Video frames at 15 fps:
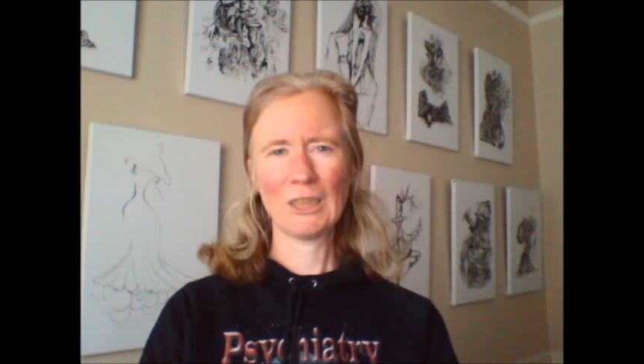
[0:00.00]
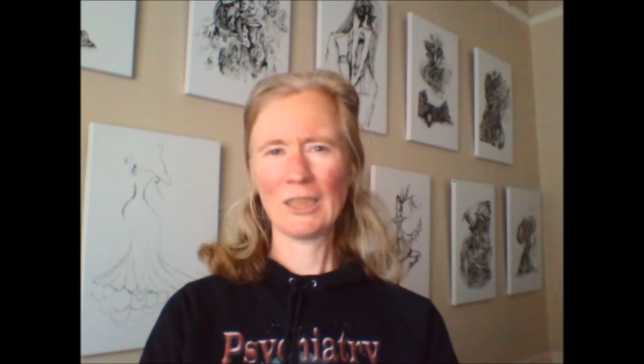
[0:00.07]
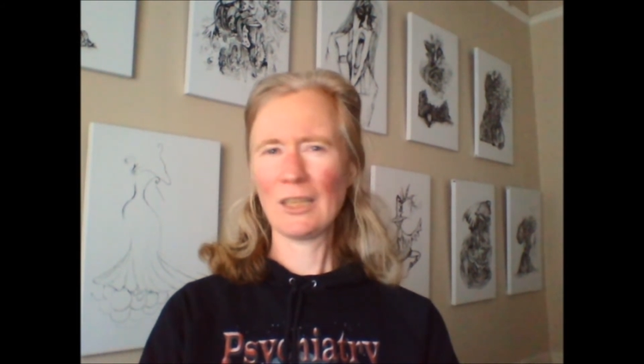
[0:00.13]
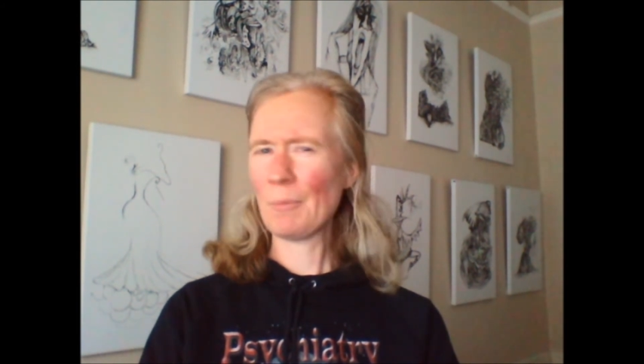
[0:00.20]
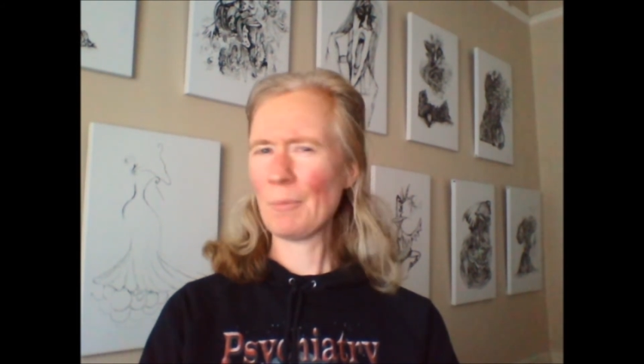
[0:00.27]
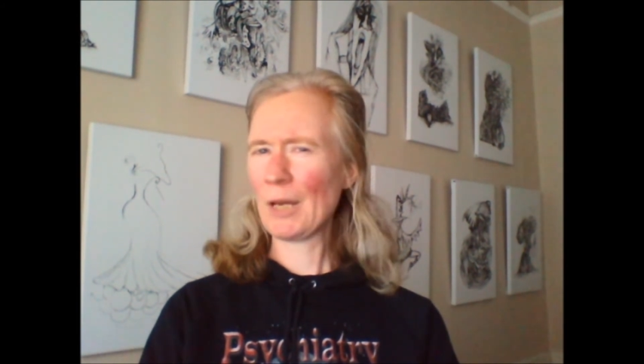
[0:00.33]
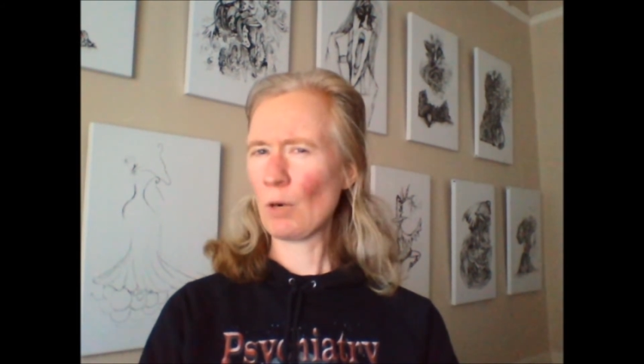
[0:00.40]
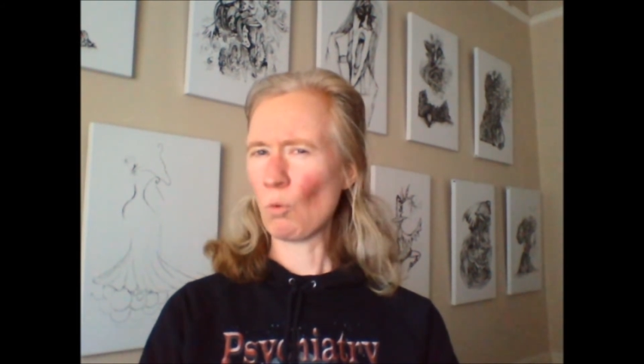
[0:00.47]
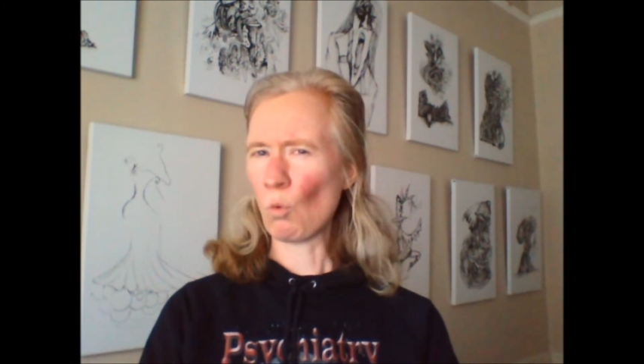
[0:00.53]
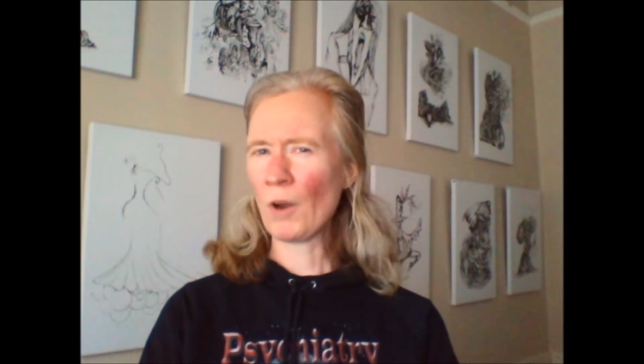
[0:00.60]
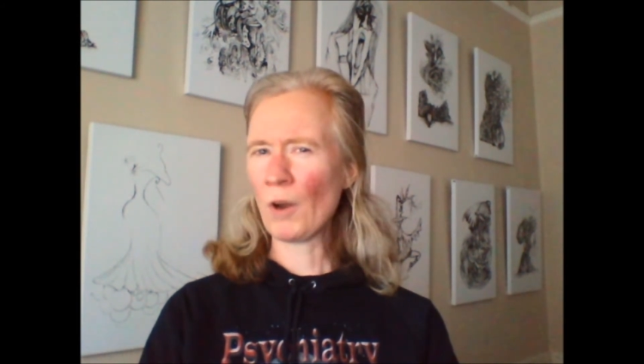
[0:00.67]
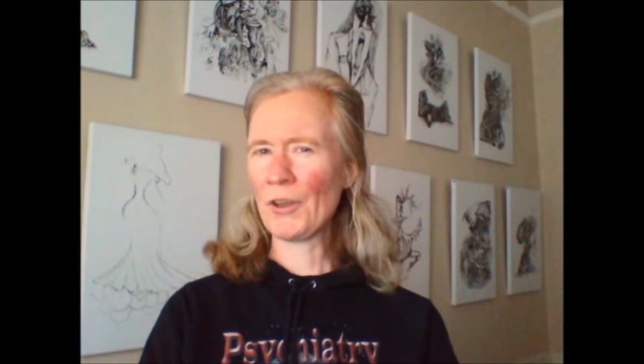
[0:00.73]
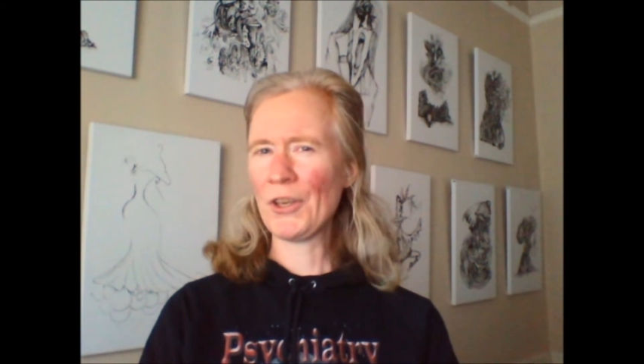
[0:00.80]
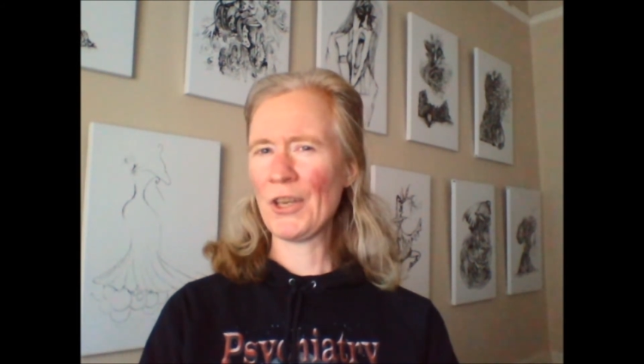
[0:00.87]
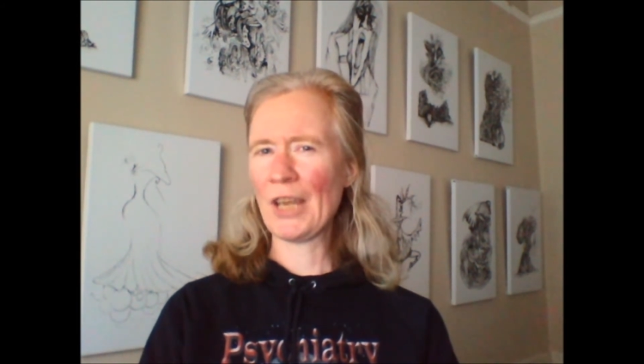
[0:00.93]
No matter
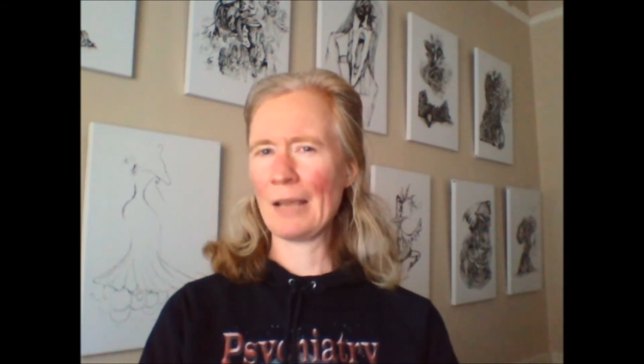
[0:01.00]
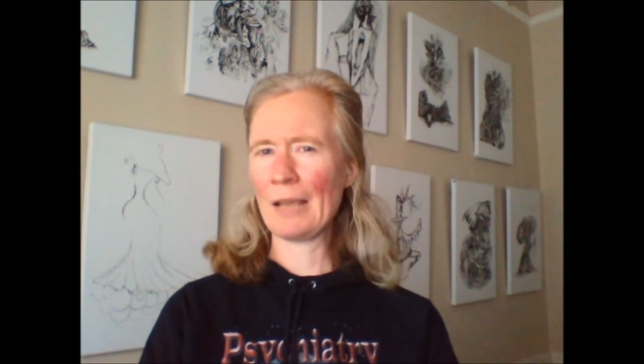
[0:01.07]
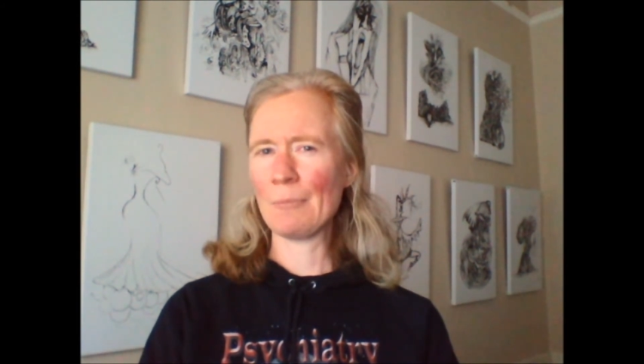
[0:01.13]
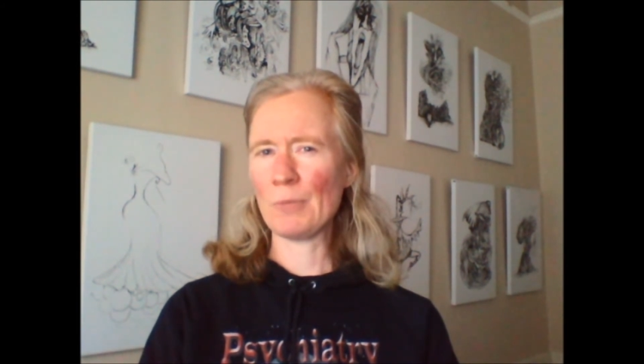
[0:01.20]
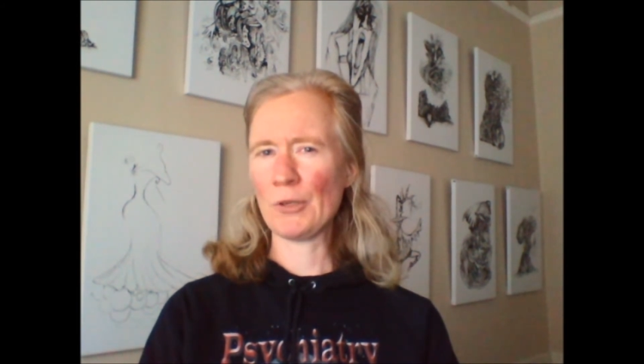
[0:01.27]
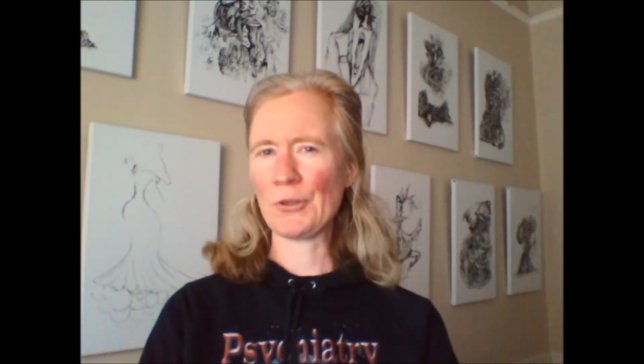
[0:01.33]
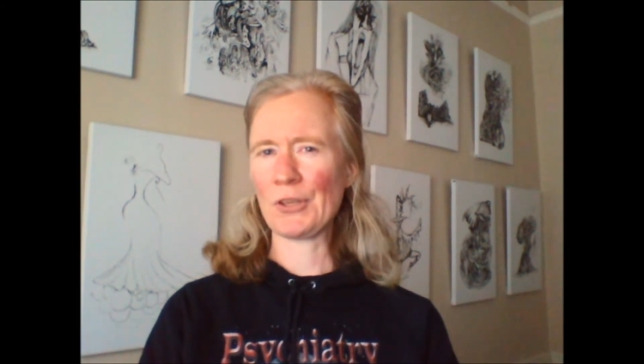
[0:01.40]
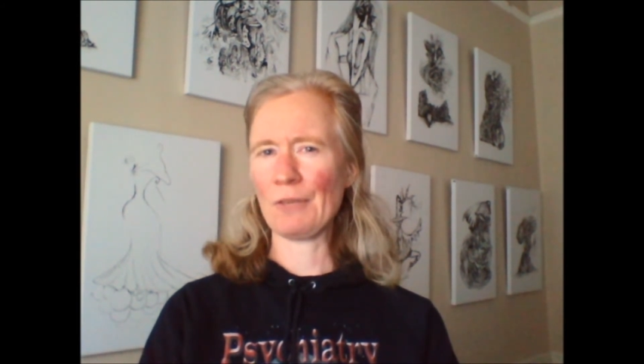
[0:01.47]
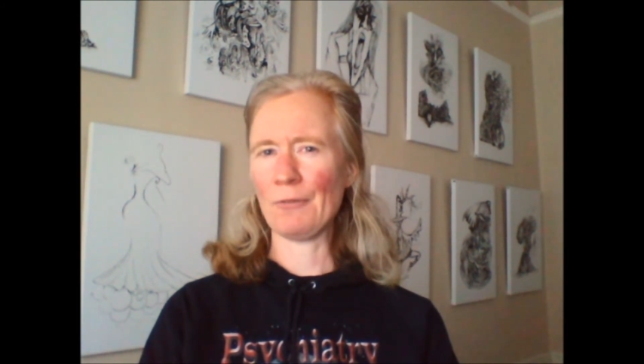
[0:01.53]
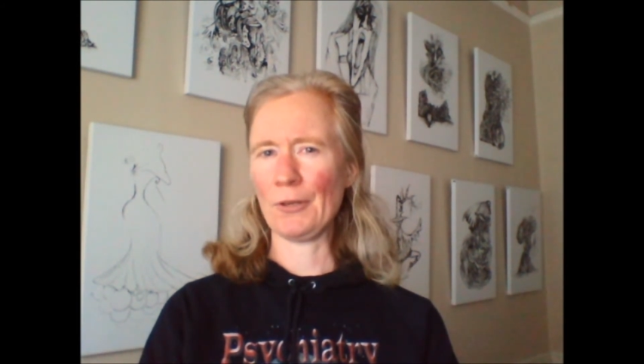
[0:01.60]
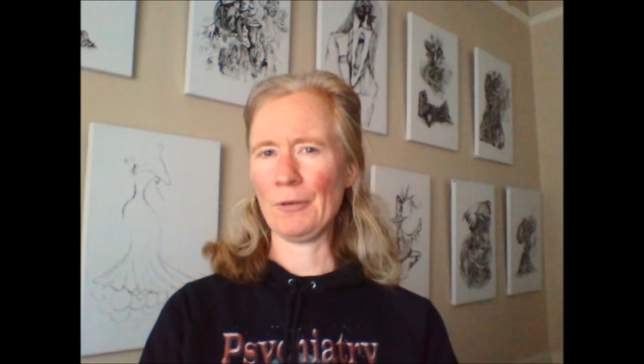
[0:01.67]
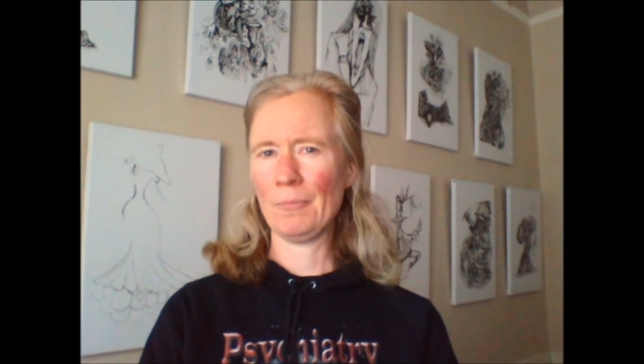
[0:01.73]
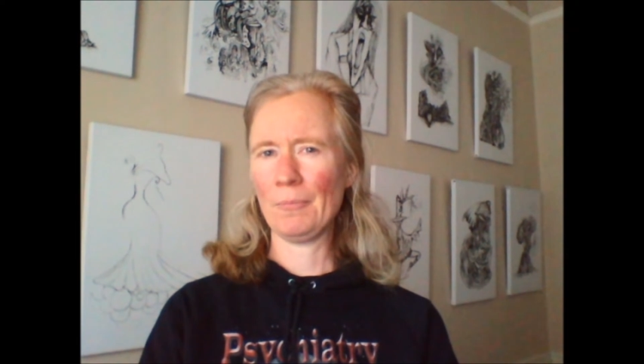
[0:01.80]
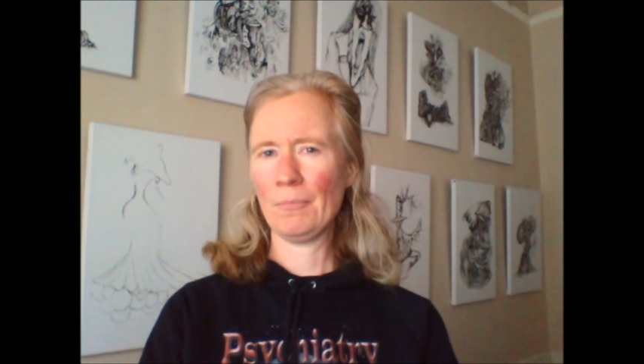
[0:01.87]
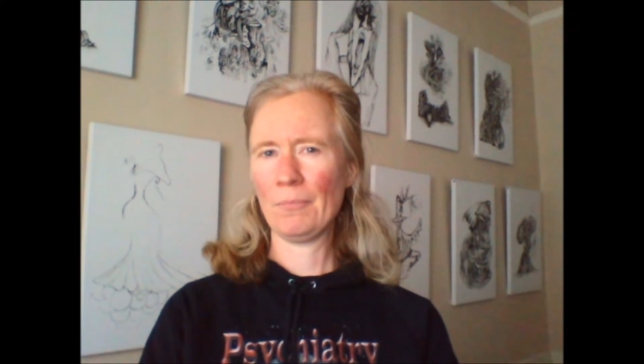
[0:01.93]
what name you give
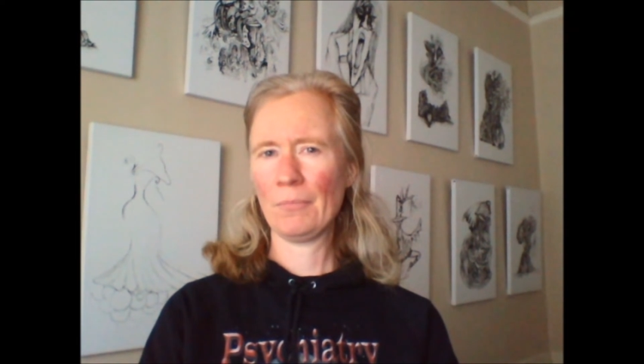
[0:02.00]
it,